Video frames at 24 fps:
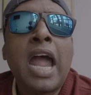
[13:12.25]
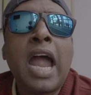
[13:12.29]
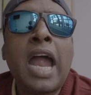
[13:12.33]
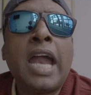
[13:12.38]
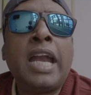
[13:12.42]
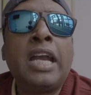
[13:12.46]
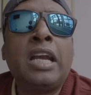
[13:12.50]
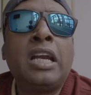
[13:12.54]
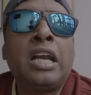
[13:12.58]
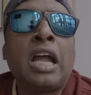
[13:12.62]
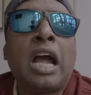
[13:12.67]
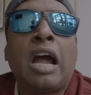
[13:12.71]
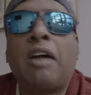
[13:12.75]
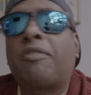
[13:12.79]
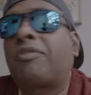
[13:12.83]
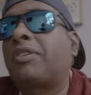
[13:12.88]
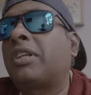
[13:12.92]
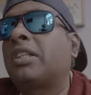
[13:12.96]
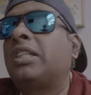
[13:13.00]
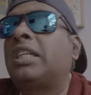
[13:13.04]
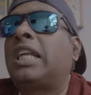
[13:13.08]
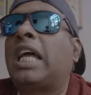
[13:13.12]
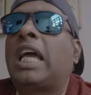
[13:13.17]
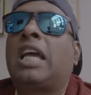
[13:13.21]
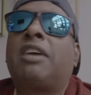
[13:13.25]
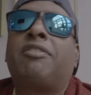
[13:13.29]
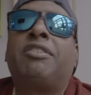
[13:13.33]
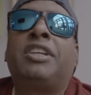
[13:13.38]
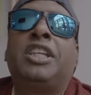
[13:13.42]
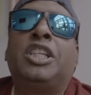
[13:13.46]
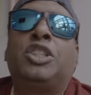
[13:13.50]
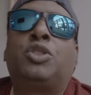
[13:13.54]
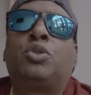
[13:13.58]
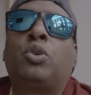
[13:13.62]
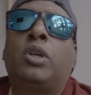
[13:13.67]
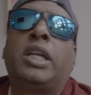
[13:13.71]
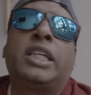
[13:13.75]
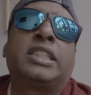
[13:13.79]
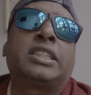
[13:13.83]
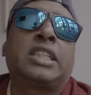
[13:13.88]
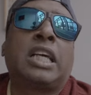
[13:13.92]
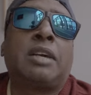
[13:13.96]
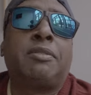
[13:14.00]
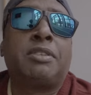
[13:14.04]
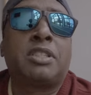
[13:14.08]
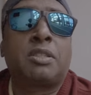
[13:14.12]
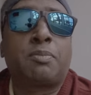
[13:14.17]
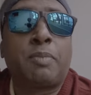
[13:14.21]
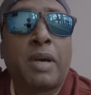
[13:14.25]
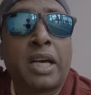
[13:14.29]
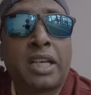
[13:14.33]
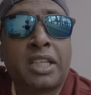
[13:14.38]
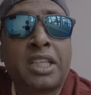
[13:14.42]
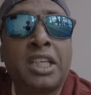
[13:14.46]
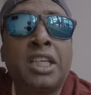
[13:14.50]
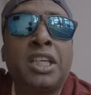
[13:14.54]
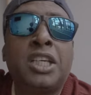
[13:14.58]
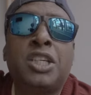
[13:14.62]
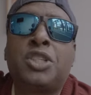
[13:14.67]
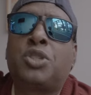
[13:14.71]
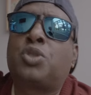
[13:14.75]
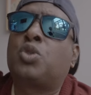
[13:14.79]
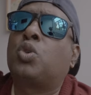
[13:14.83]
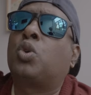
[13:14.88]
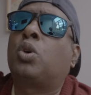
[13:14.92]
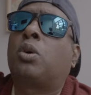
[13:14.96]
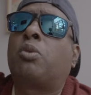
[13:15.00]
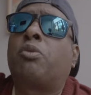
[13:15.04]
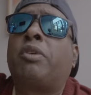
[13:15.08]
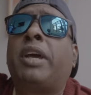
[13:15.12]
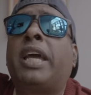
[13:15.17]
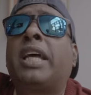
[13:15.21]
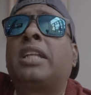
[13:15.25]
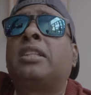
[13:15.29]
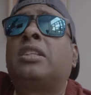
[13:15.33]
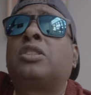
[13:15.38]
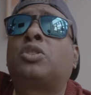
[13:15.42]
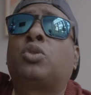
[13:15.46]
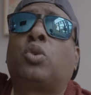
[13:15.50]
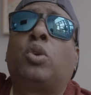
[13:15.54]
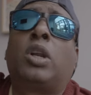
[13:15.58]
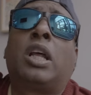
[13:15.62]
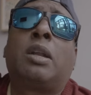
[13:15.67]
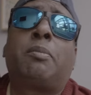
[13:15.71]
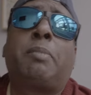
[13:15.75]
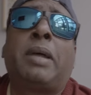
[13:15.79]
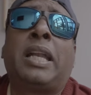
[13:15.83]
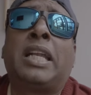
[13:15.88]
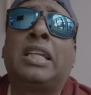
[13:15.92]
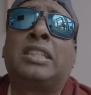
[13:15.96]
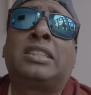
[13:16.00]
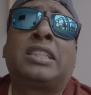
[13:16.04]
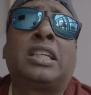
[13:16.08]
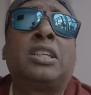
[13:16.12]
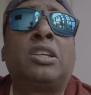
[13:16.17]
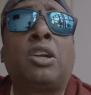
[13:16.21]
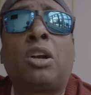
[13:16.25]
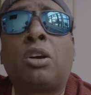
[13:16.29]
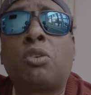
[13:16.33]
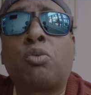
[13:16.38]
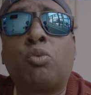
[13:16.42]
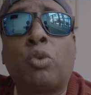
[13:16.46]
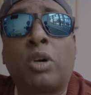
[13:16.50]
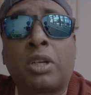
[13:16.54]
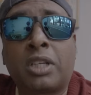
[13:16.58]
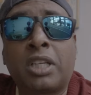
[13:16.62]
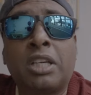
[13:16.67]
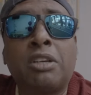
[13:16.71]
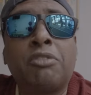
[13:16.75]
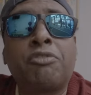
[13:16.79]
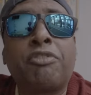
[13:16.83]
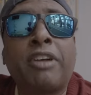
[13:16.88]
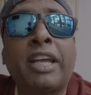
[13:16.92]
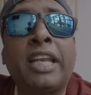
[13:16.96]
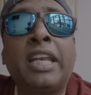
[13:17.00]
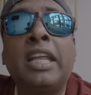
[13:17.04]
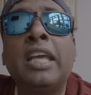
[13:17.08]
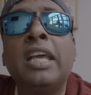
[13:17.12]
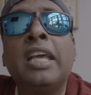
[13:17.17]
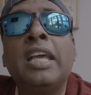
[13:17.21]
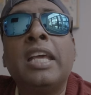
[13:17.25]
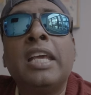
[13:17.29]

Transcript: and after that I have an issue. Let's say I have a sparking issue where the solar panels are not working fine.